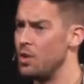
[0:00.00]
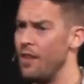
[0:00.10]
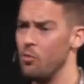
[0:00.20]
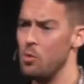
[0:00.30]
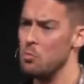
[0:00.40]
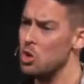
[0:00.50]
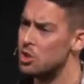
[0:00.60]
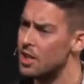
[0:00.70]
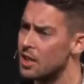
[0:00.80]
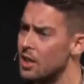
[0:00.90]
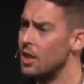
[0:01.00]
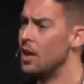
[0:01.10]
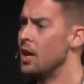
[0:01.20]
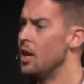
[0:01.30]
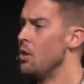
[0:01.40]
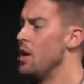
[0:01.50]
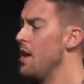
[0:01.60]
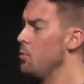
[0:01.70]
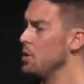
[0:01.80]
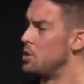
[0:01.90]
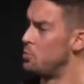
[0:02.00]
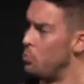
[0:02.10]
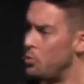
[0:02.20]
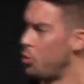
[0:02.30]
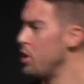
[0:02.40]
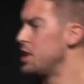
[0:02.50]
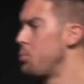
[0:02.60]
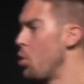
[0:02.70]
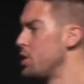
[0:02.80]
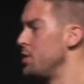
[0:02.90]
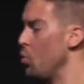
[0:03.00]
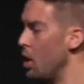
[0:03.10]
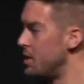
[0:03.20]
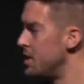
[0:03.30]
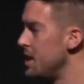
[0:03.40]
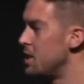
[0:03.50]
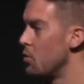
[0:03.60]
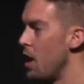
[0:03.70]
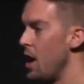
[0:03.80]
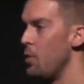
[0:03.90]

We'd have them in music, We'd have them in three sports in one season, right?